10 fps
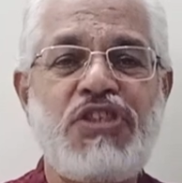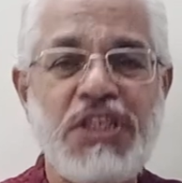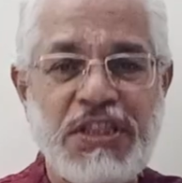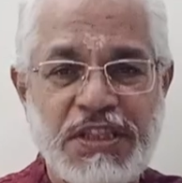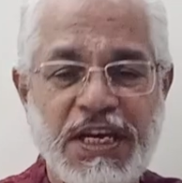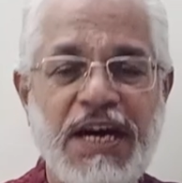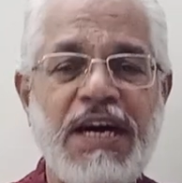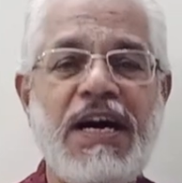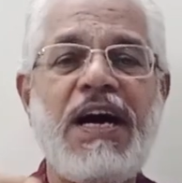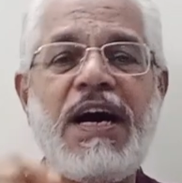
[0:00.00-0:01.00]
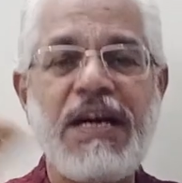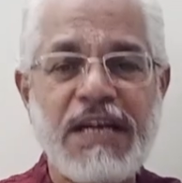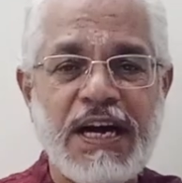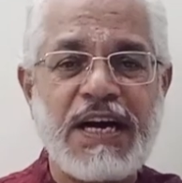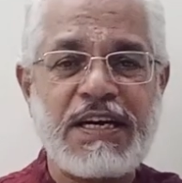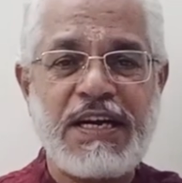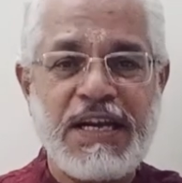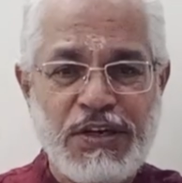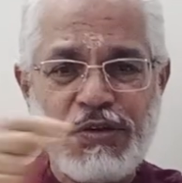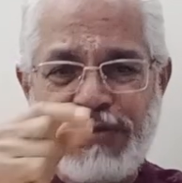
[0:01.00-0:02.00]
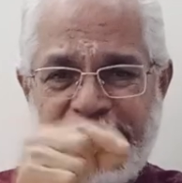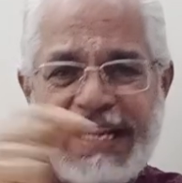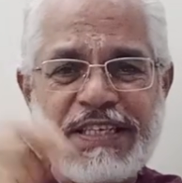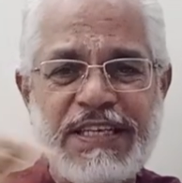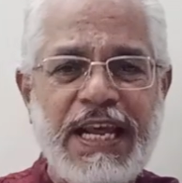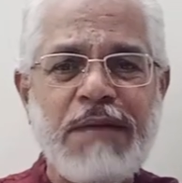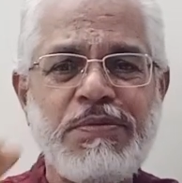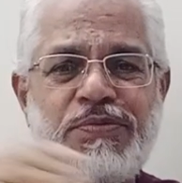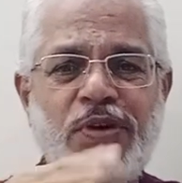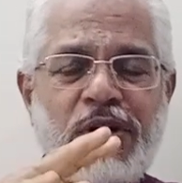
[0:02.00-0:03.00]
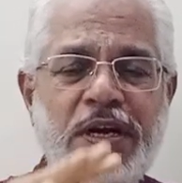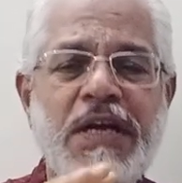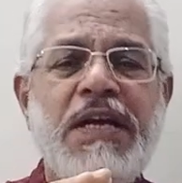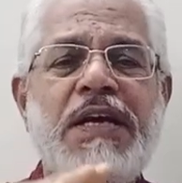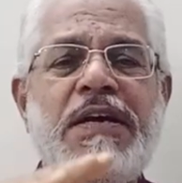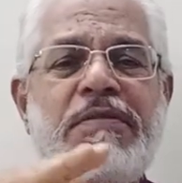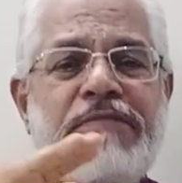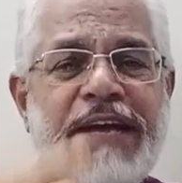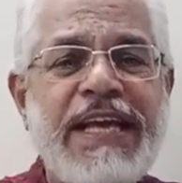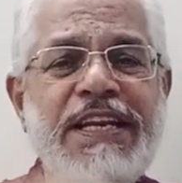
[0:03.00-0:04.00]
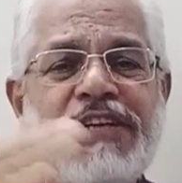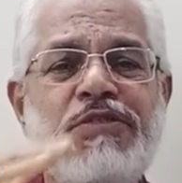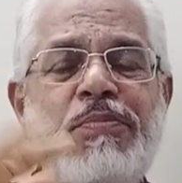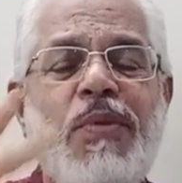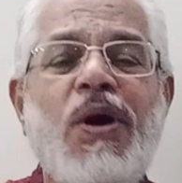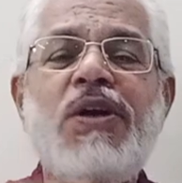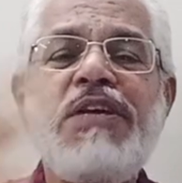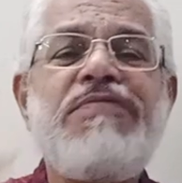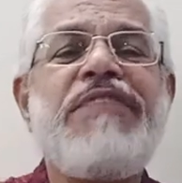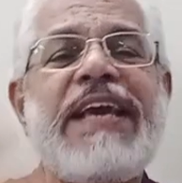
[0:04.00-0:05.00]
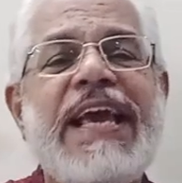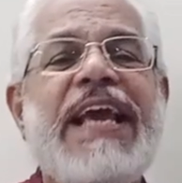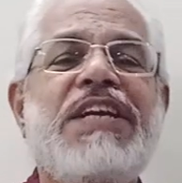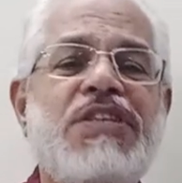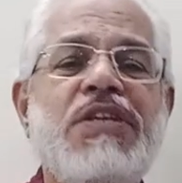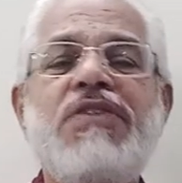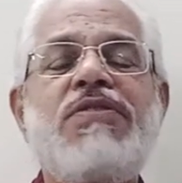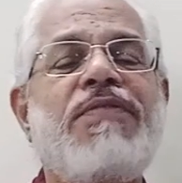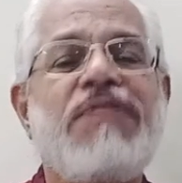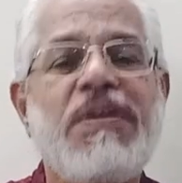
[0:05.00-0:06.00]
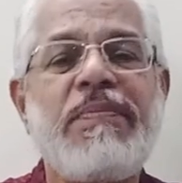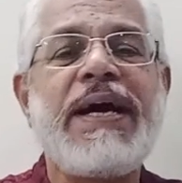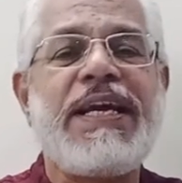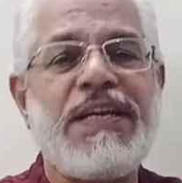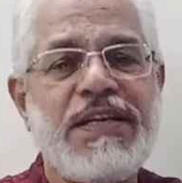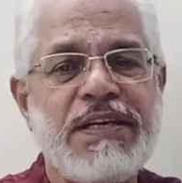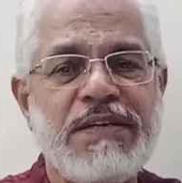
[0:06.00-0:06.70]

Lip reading: Chitta, Ahangara, you know, various names for various modifications of the mind.